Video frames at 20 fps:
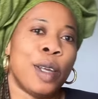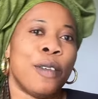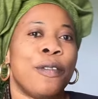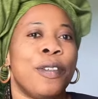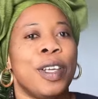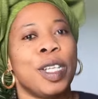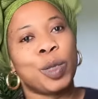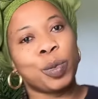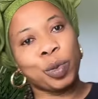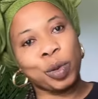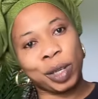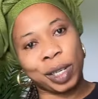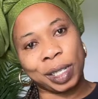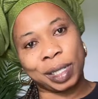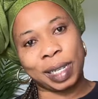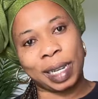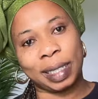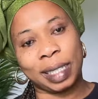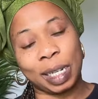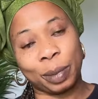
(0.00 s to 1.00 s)
Facebook is
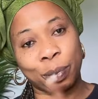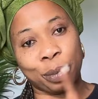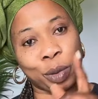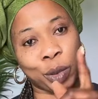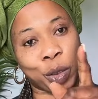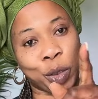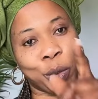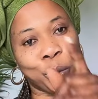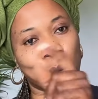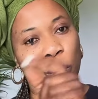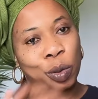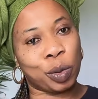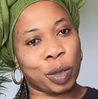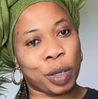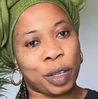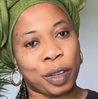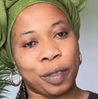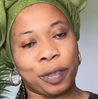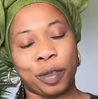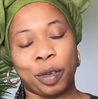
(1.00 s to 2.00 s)
like that, but you don't
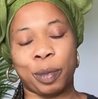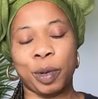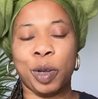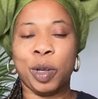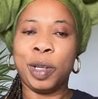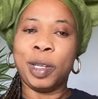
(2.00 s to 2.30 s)
give up.